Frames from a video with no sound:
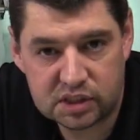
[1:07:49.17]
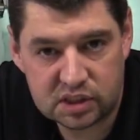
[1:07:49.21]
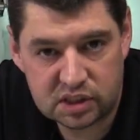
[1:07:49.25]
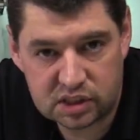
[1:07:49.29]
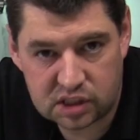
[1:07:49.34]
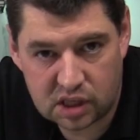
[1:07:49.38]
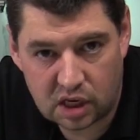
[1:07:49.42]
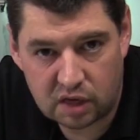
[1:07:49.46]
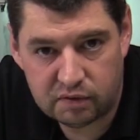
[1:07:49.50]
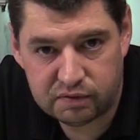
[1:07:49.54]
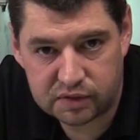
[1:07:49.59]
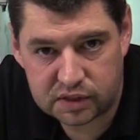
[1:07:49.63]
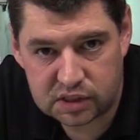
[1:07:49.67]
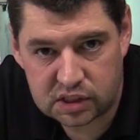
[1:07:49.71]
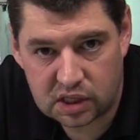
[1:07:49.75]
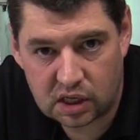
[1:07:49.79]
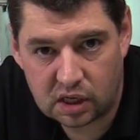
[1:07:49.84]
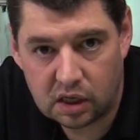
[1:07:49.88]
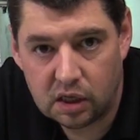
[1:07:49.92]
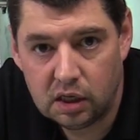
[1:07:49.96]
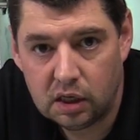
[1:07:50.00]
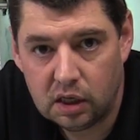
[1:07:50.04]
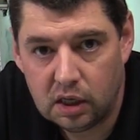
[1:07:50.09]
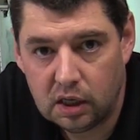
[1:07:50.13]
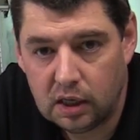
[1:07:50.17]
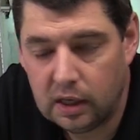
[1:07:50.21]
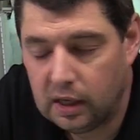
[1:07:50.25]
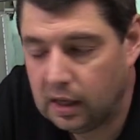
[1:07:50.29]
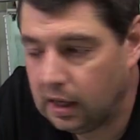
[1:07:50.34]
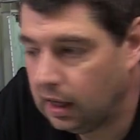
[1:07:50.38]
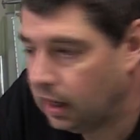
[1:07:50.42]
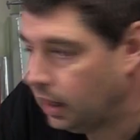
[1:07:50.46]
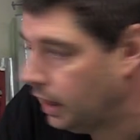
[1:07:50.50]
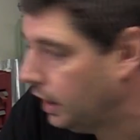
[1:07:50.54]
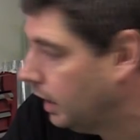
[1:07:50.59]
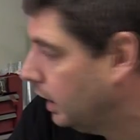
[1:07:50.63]
Surfacer.
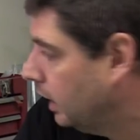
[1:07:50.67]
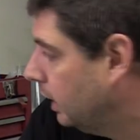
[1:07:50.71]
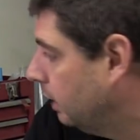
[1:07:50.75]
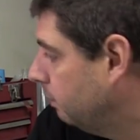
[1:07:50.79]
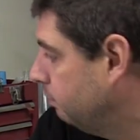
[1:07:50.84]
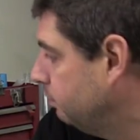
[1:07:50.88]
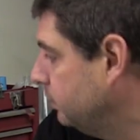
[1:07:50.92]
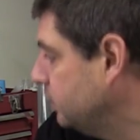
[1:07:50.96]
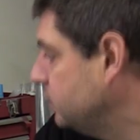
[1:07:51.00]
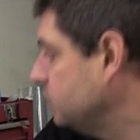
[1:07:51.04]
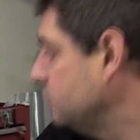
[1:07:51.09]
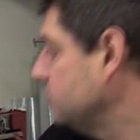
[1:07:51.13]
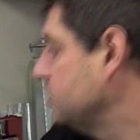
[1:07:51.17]
Uh, um, Mr.